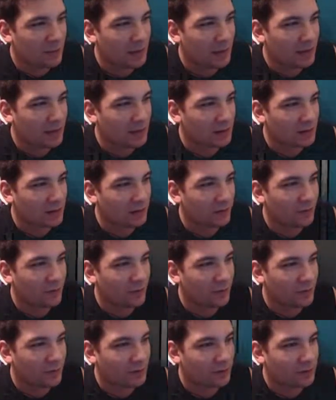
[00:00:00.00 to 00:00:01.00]
Bad Luck Love? I
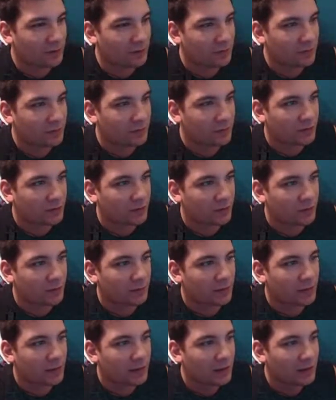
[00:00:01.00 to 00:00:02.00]
don't know what his name
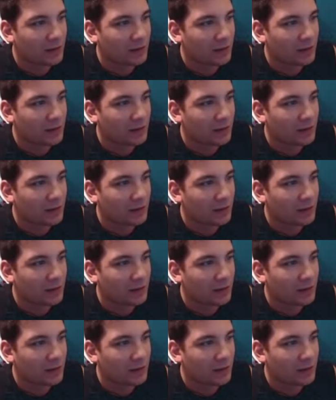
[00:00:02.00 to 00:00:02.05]
is.